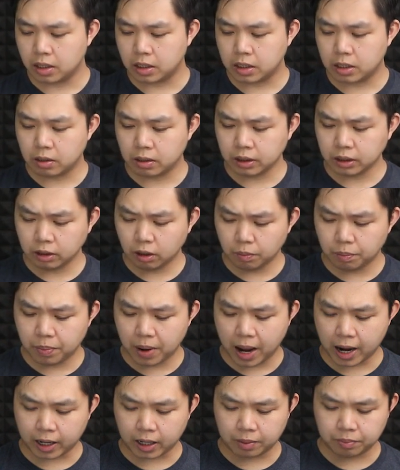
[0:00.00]
So let's go
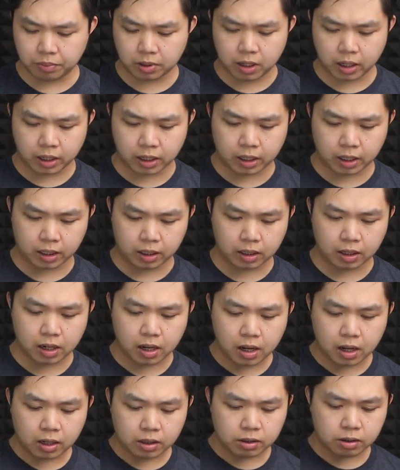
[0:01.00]
back and plug it in.
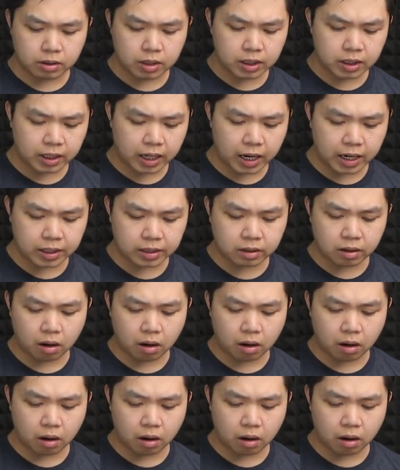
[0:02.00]
So in this case,